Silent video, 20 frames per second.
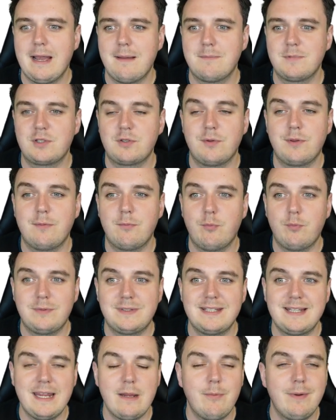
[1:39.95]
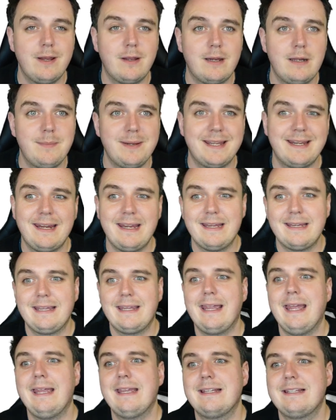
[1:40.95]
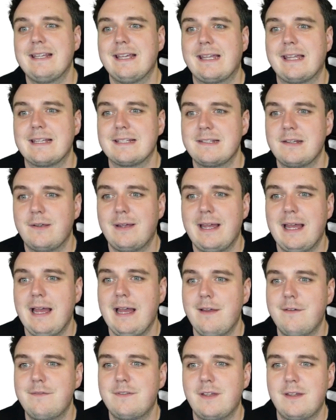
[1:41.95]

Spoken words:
So today we are going to be creating gig tickets. Now, I have